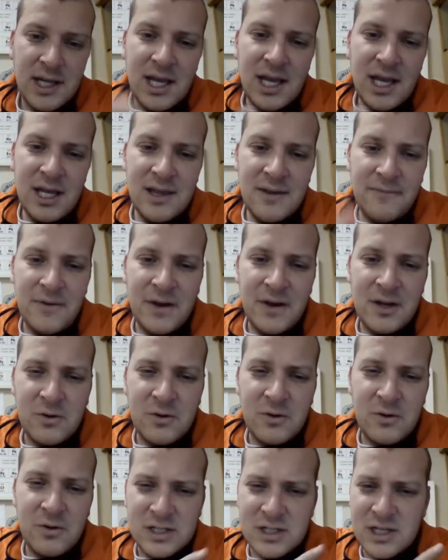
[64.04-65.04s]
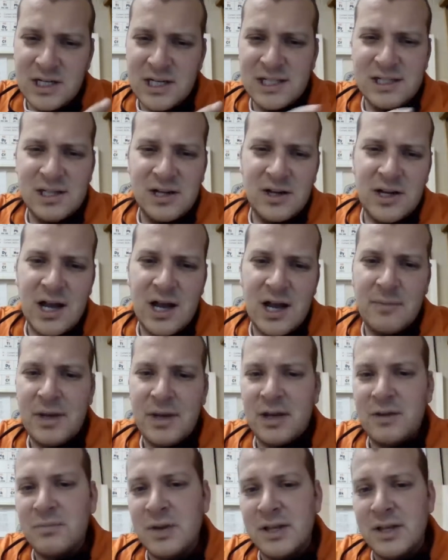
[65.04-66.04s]
And the final question, is there a
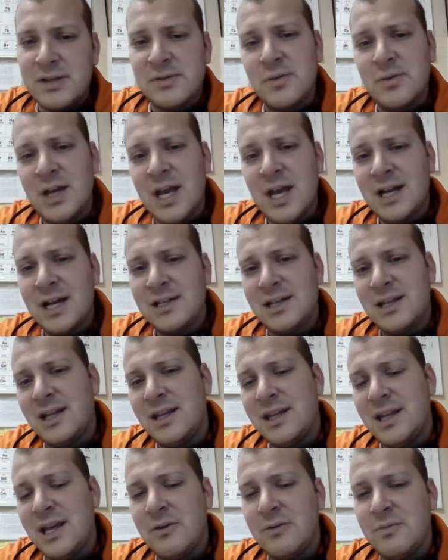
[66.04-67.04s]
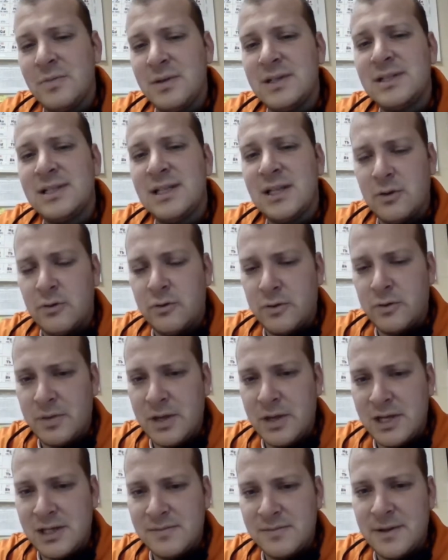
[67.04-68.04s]
compound plus reactant? And that would be single
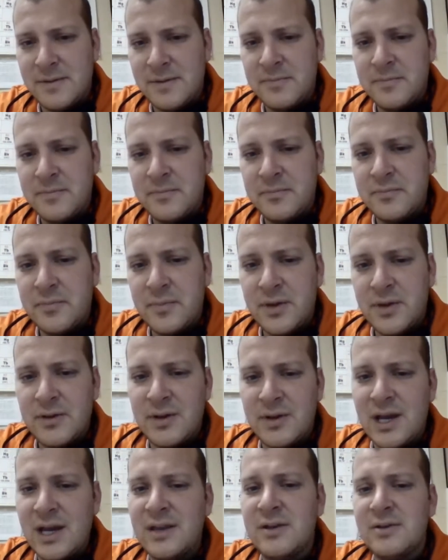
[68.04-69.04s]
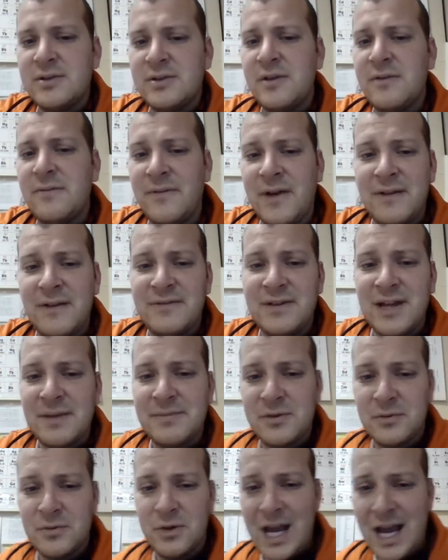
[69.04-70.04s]
replacement. Okay, those are the five
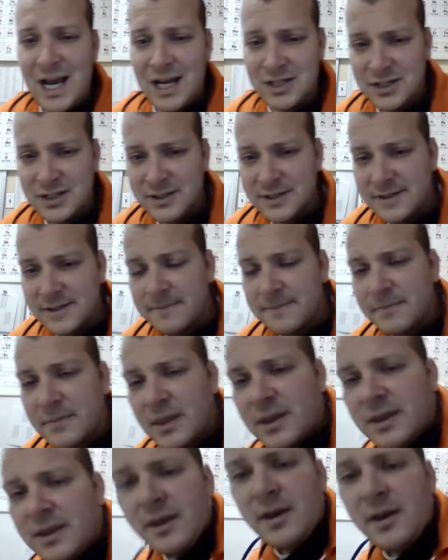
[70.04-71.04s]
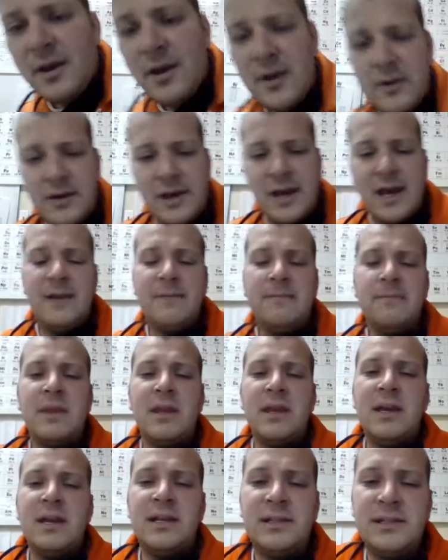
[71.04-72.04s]
types of reactions. Okay,
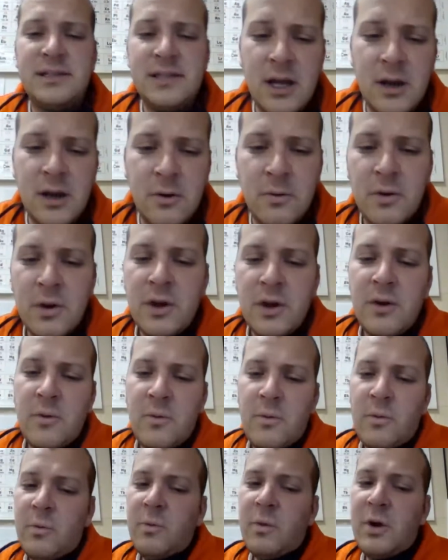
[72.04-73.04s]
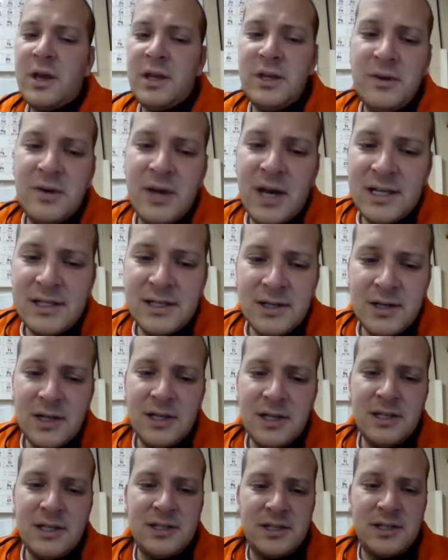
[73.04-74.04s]
so what you guys are
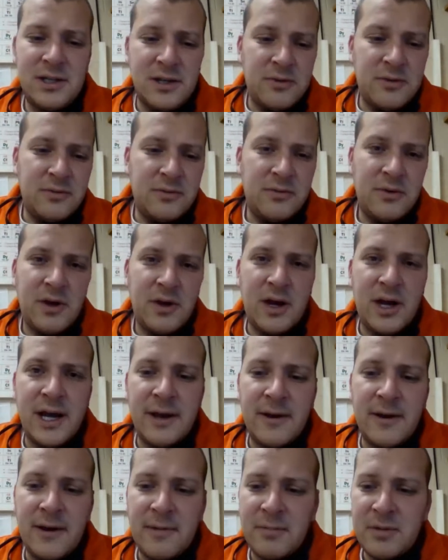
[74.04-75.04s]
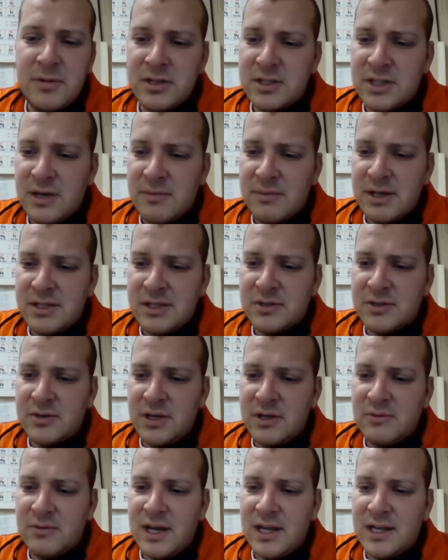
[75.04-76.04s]
going to do, uh, I'm going to share my
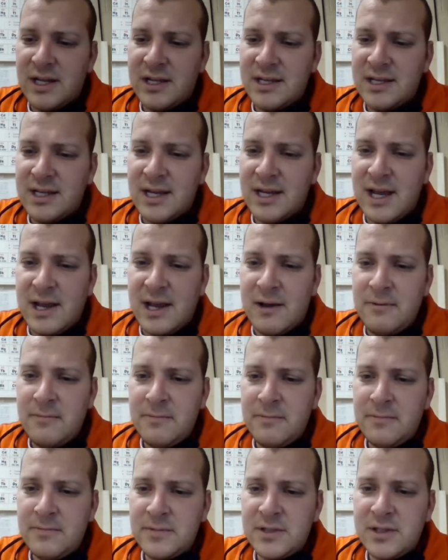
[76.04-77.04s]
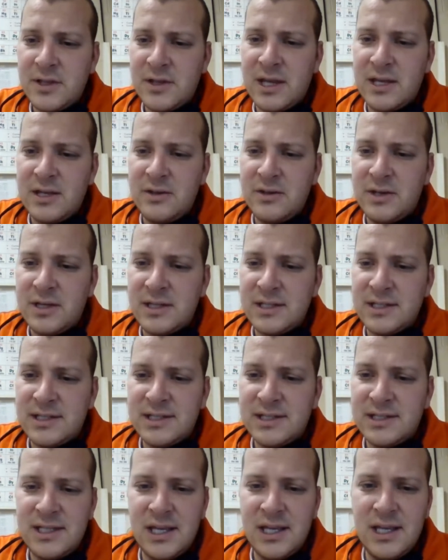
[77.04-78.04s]
screen right now so that you can
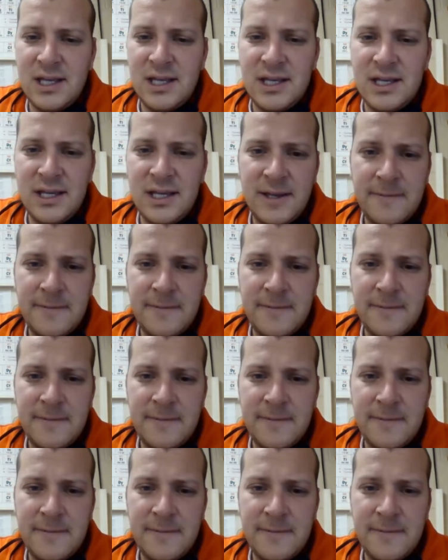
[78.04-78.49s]
see